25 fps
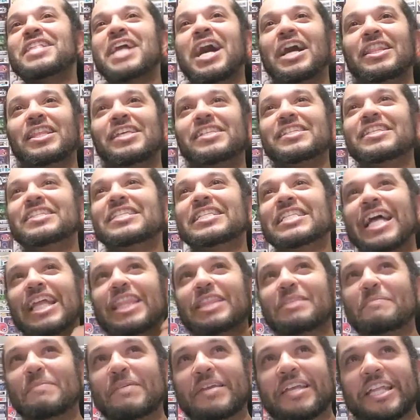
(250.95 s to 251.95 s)
Now, this isn't
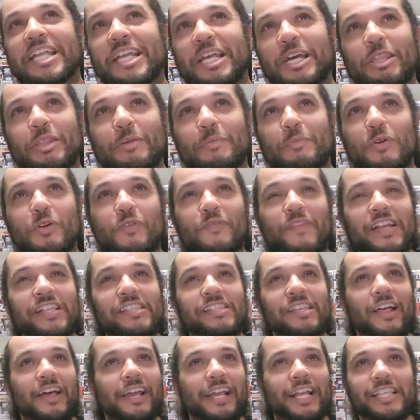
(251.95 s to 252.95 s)
at the beginning of the movie.
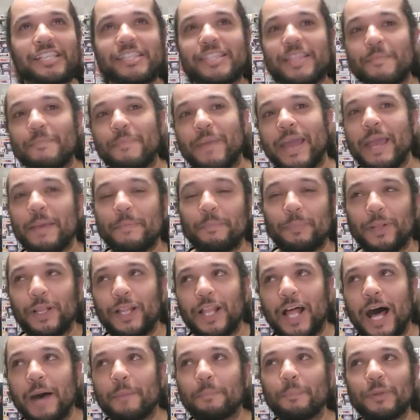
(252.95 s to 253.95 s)
It's not like it's the main
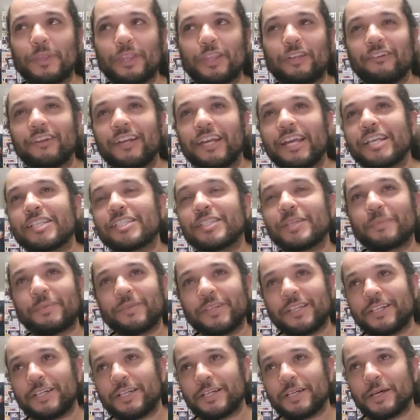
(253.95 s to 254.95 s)
plot, but there is a
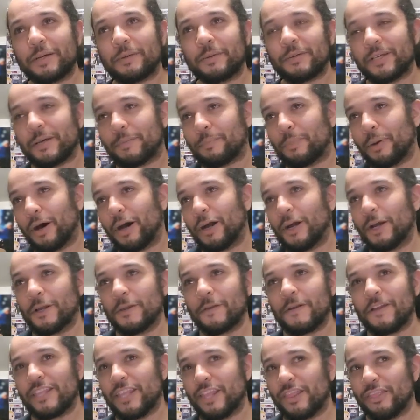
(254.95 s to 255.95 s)

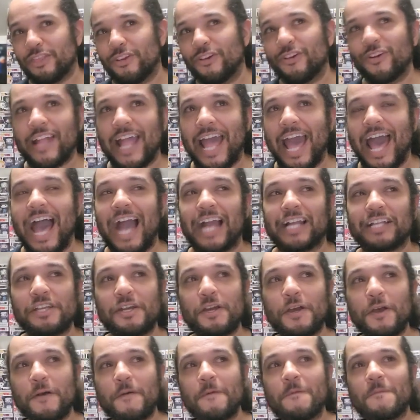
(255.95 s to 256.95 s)
part in the third act
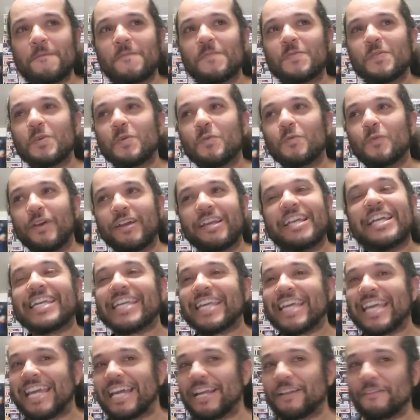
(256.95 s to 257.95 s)
where he
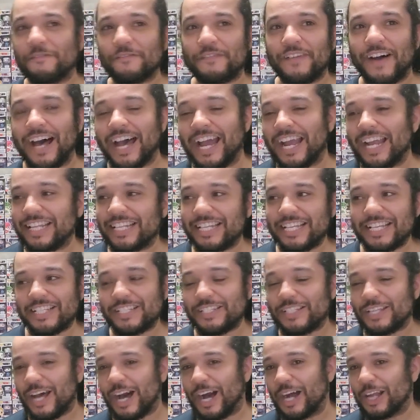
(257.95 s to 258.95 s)
can't find
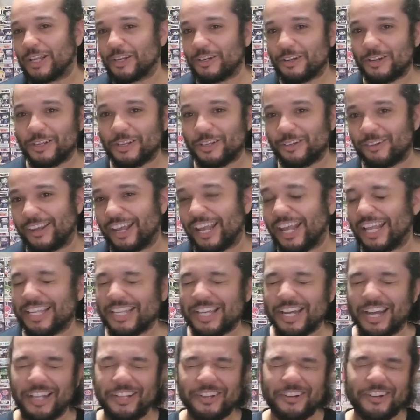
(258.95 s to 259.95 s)
his daughter and
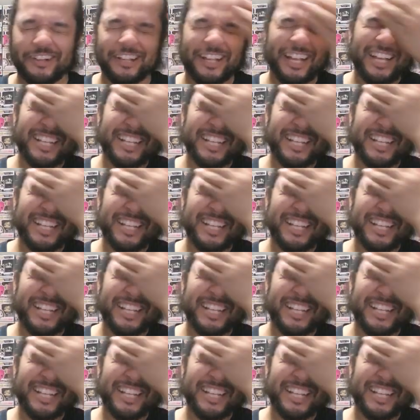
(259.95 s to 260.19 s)
granddaughter.